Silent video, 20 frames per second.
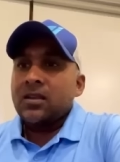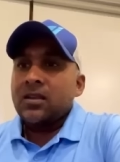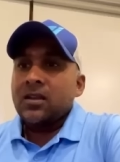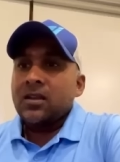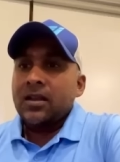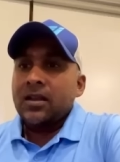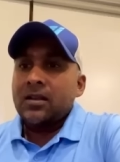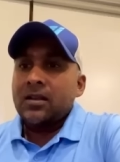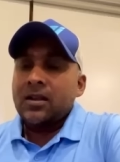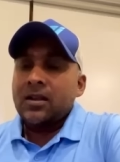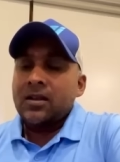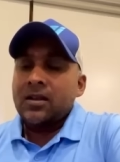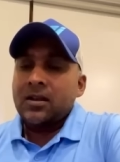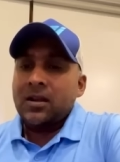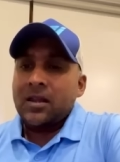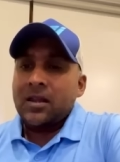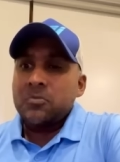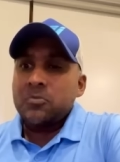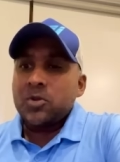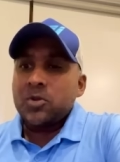at an
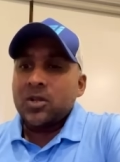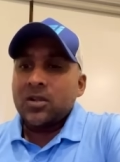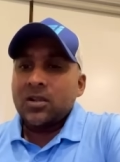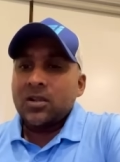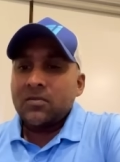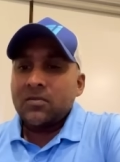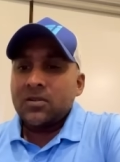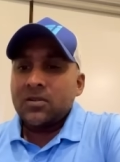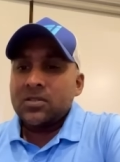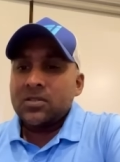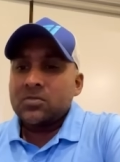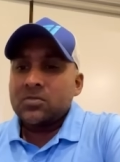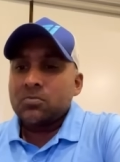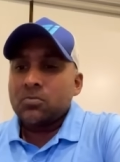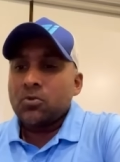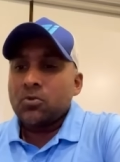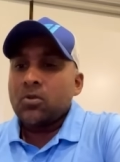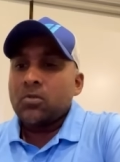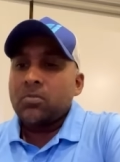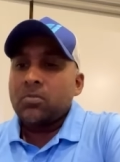IPL level, it's
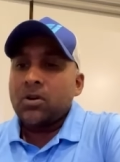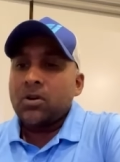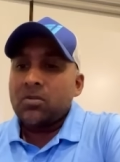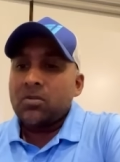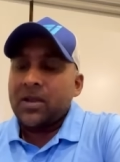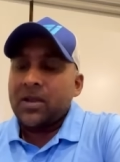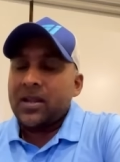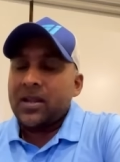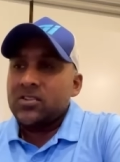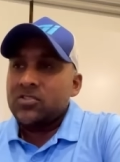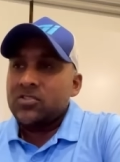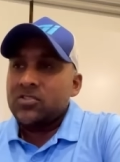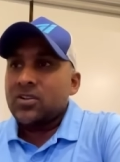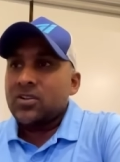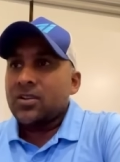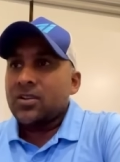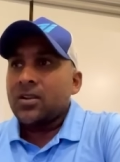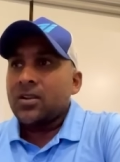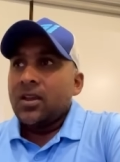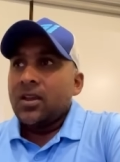more about
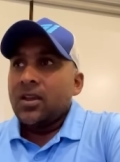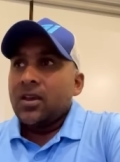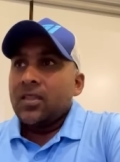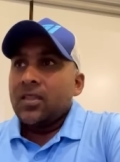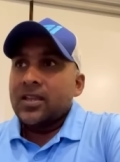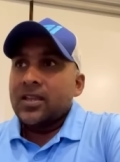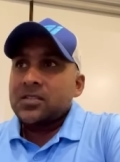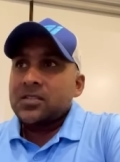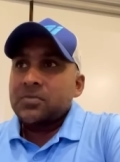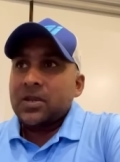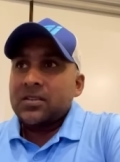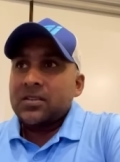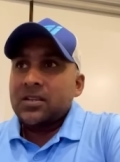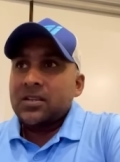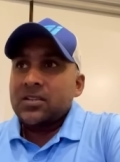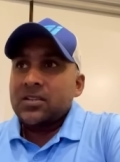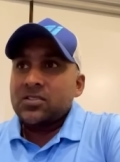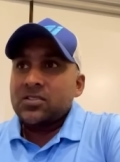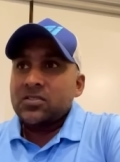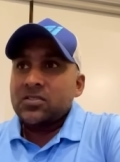managing the
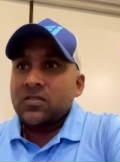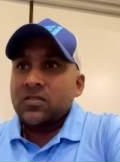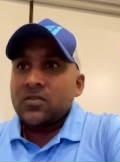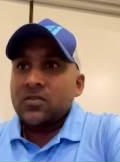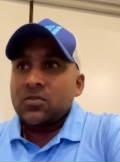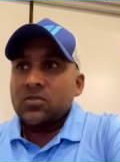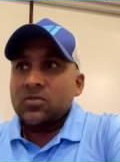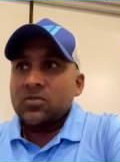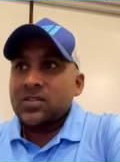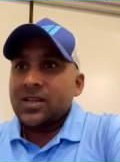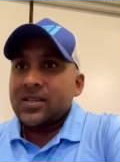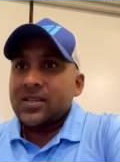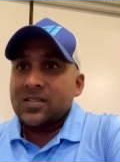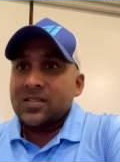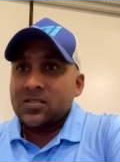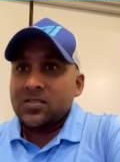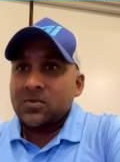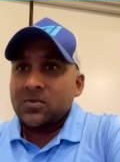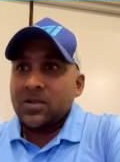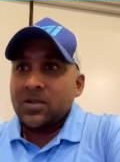expectations of those guys
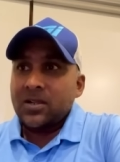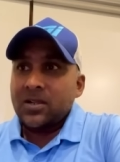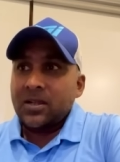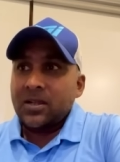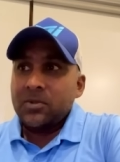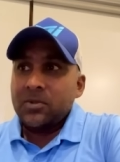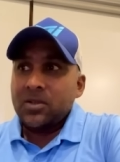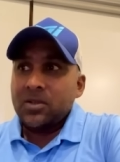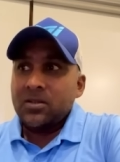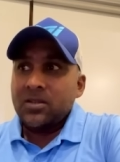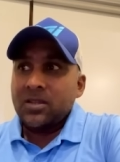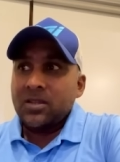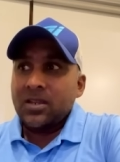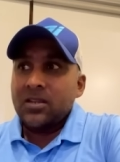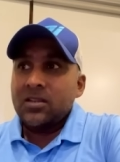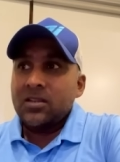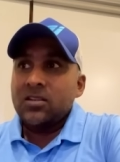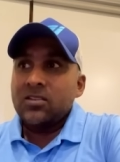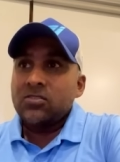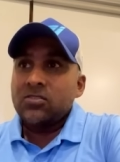as well. I mean, they
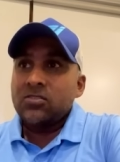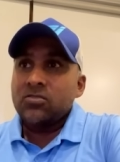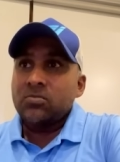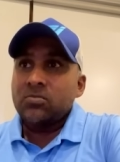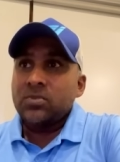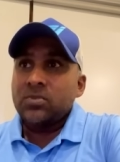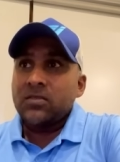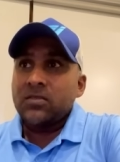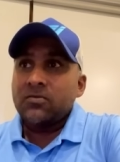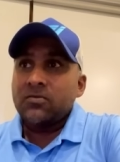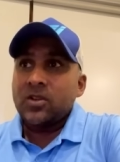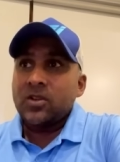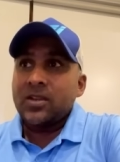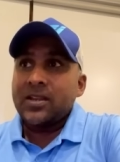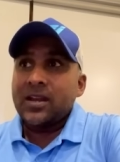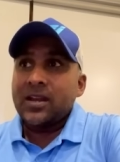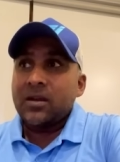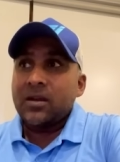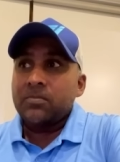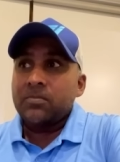need to be
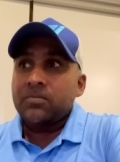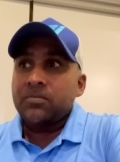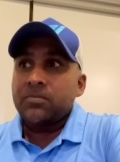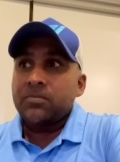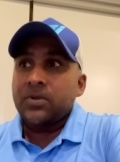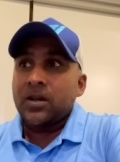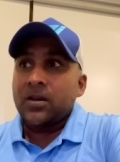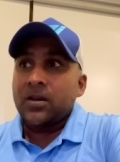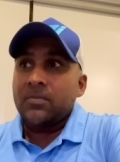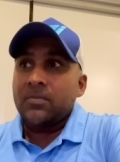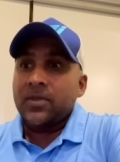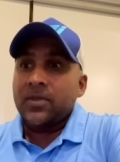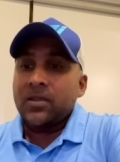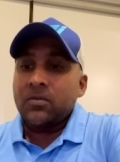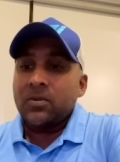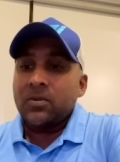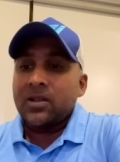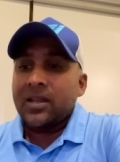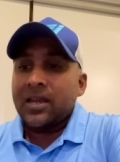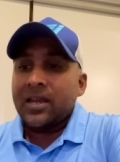freed up. They
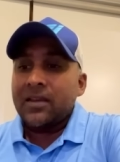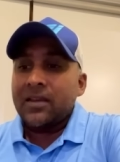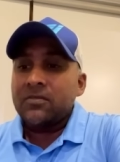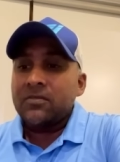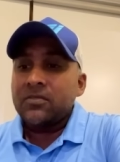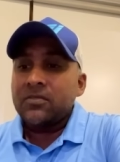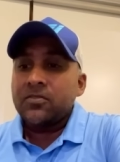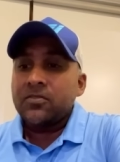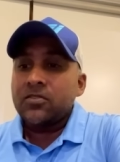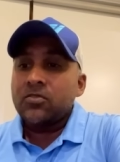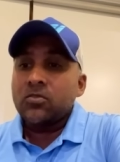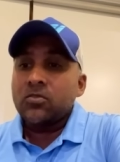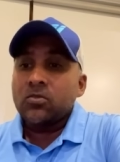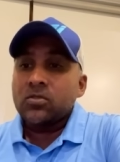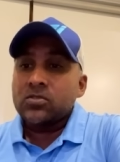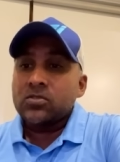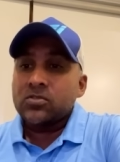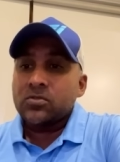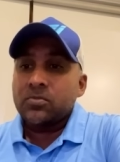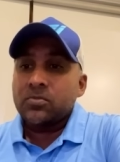will have different
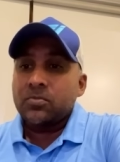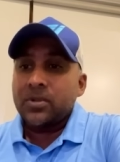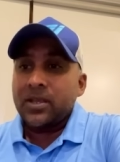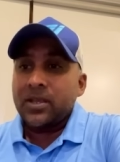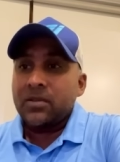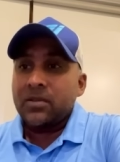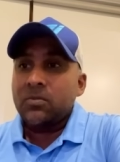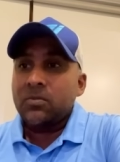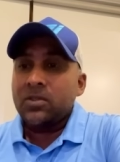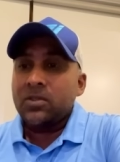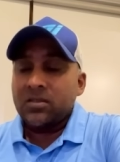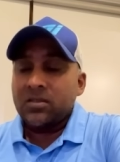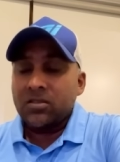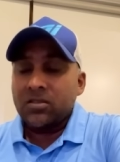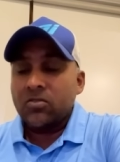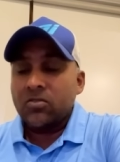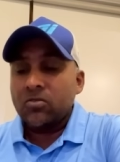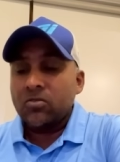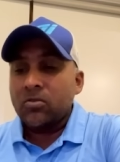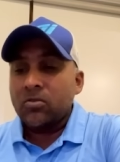roles to play within the
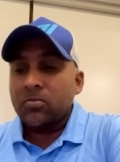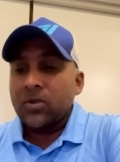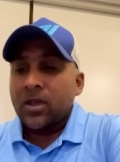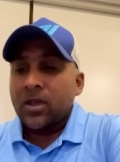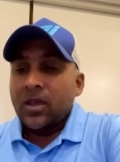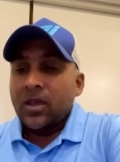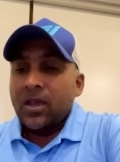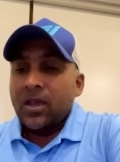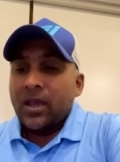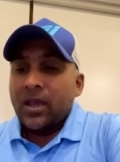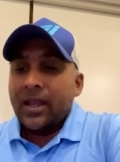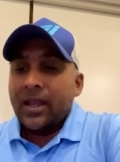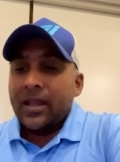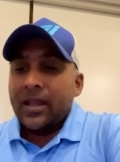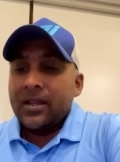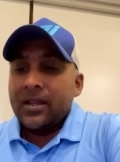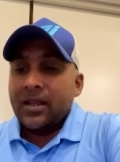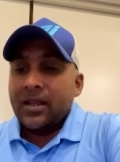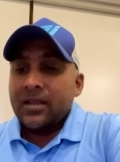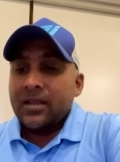group,
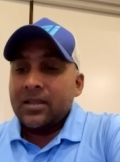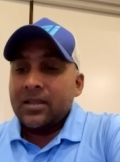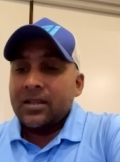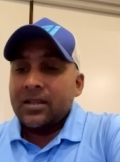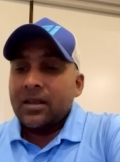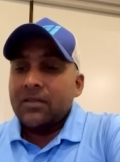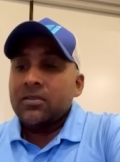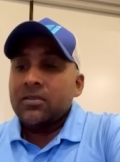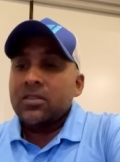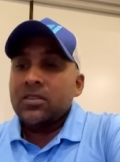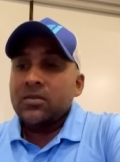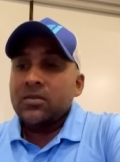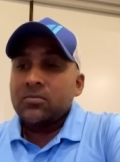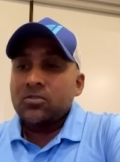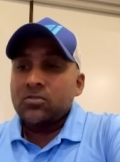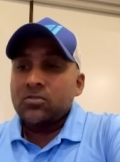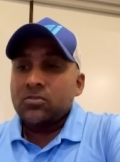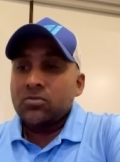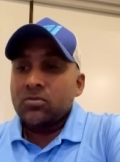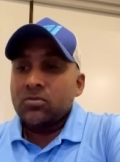and allowing them
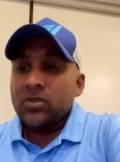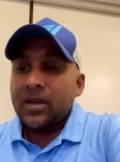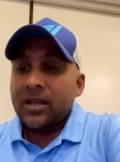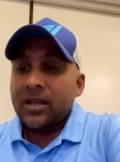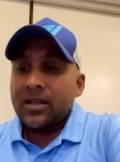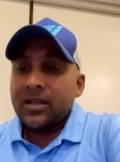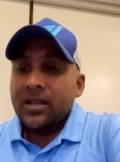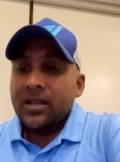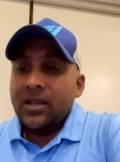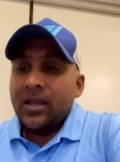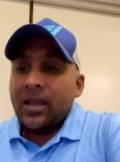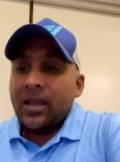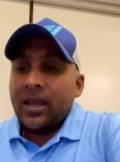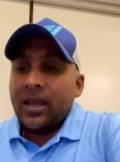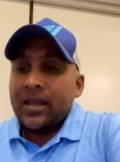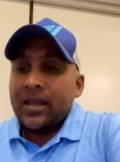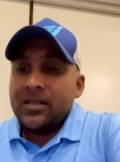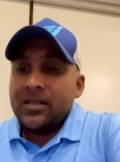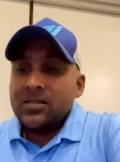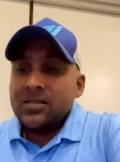to do that.
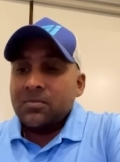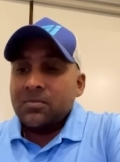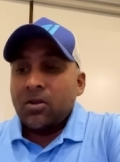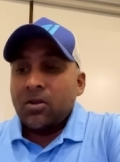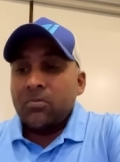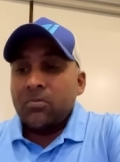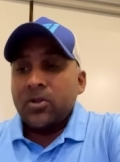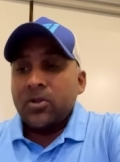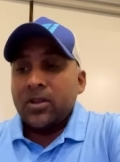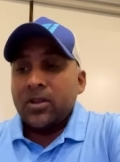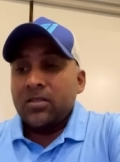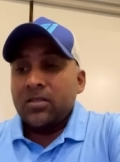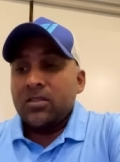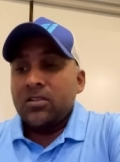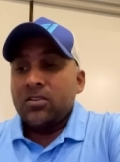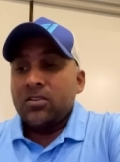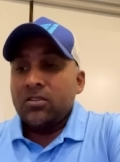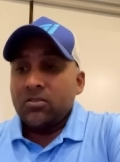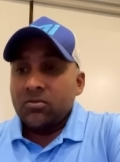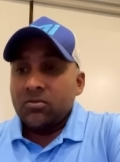And it's about bringing the
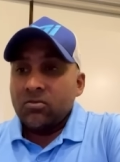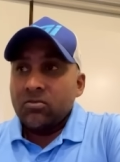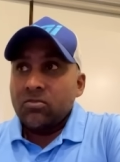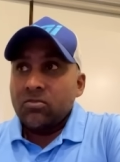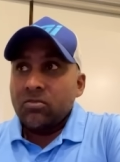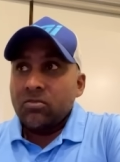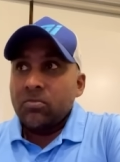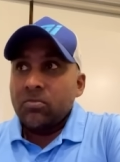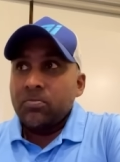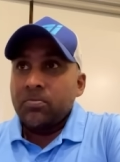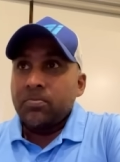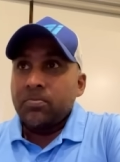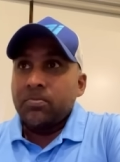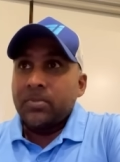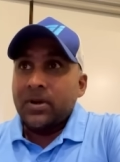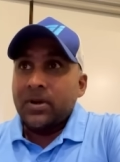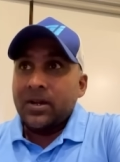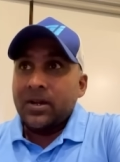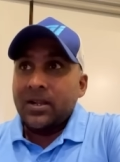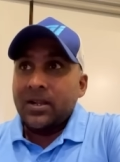new group
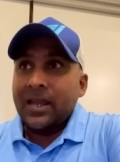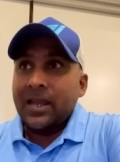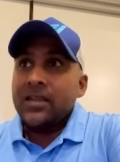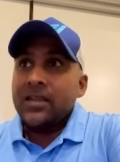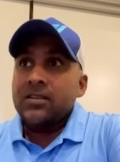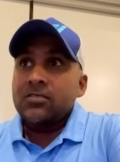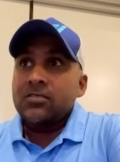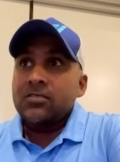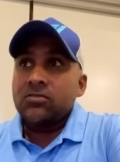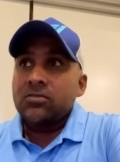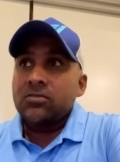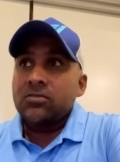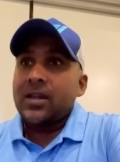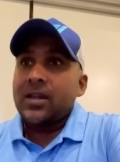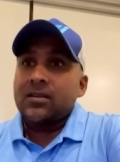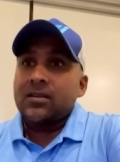aligned to that